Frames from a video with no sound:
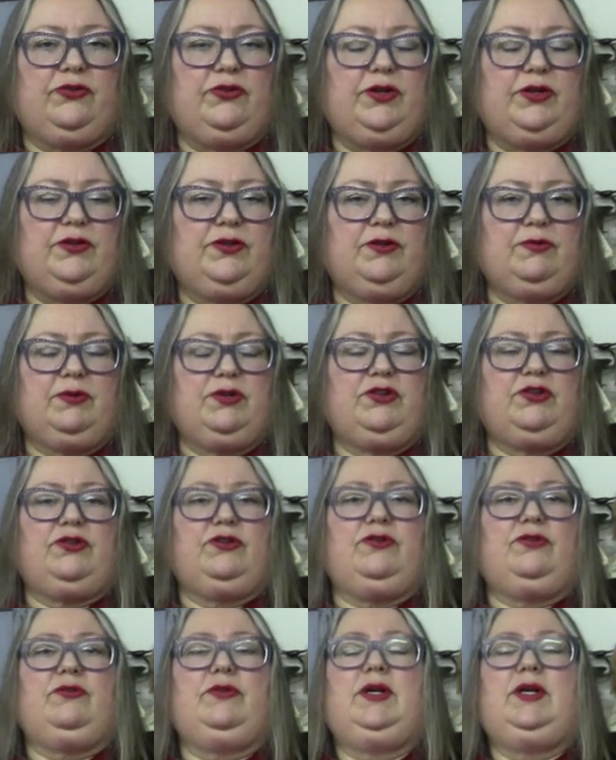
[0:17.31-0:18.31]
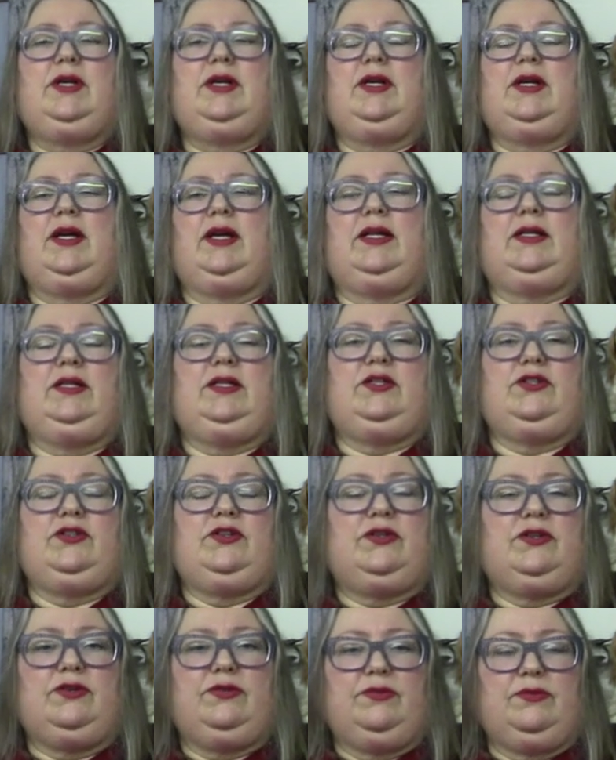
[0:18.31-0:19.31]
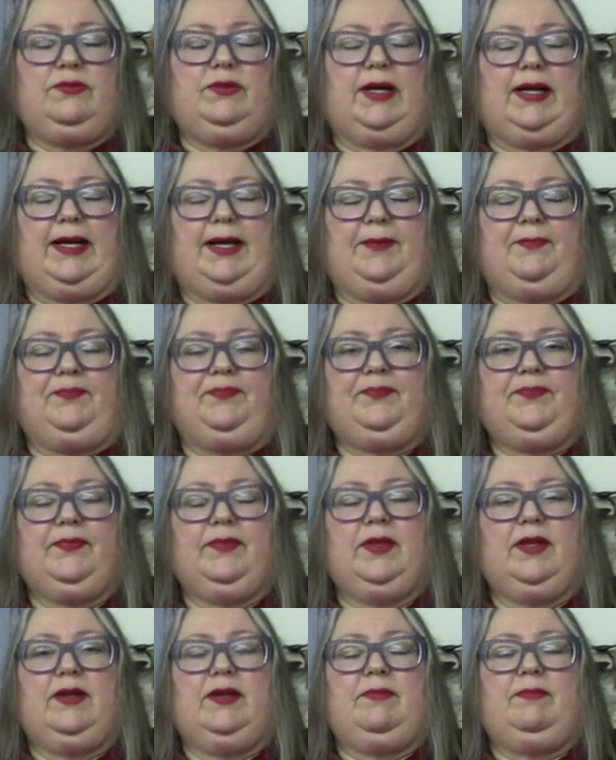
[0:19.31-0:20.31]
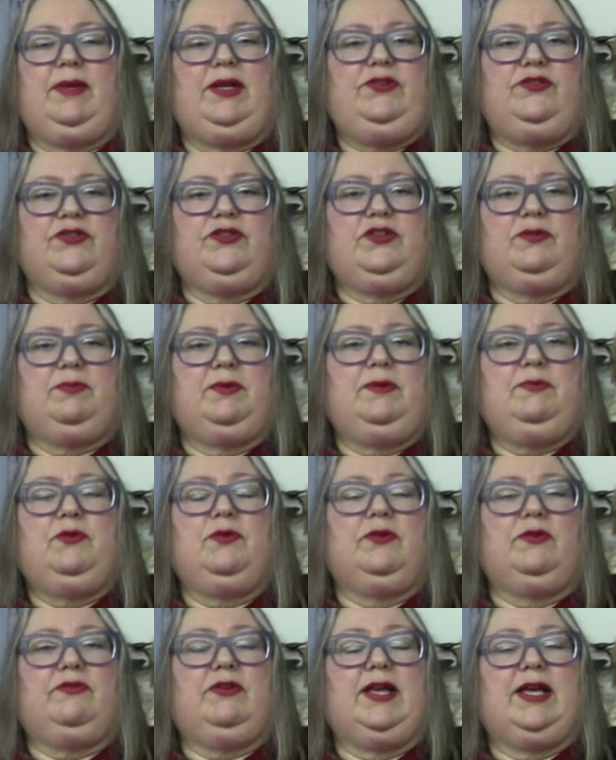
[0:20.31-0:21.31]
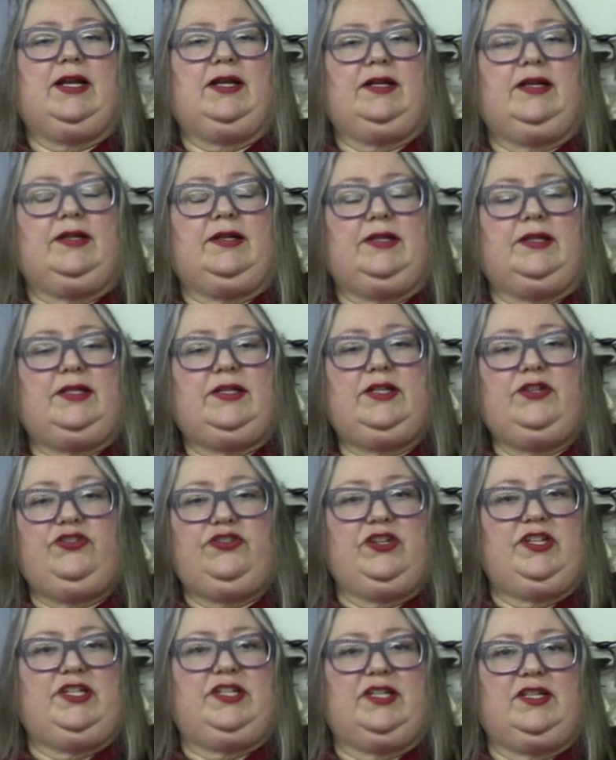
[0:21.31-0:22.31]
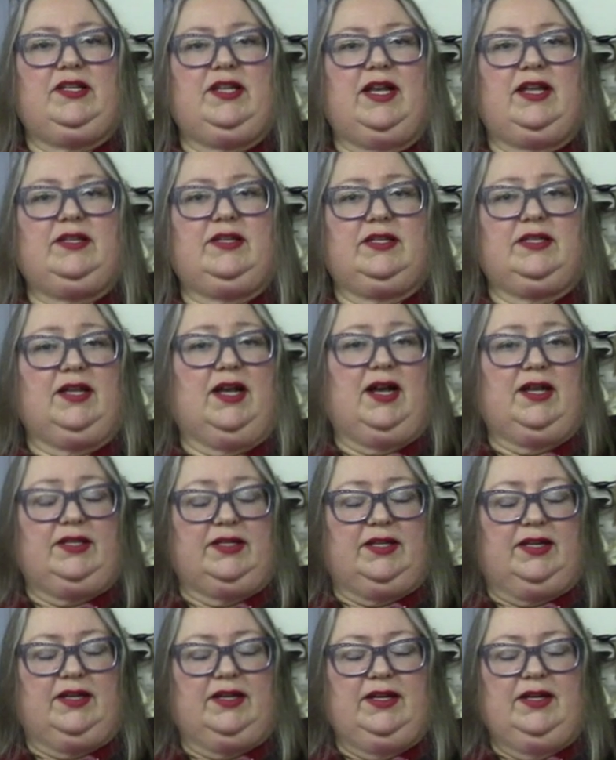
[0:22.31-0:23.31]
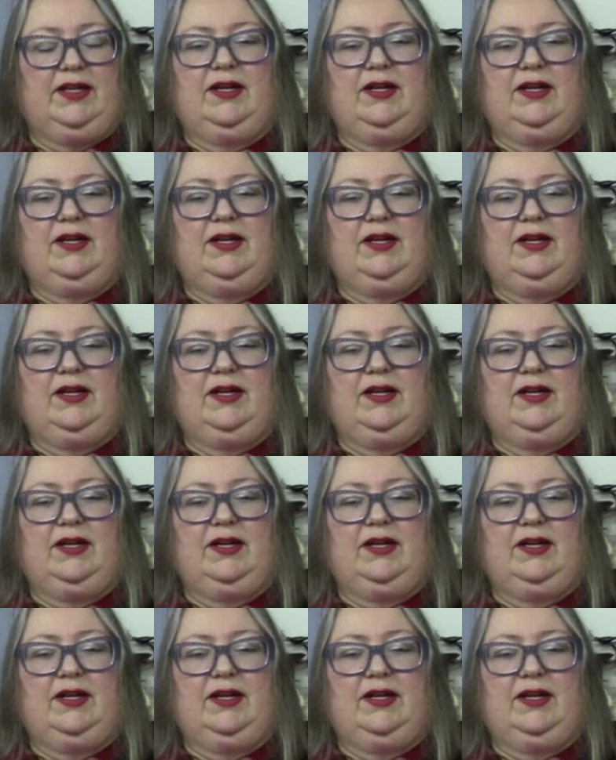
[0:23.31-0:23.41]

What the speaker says: There were at least two major Supreme Court of Canada decisions, and that decides it.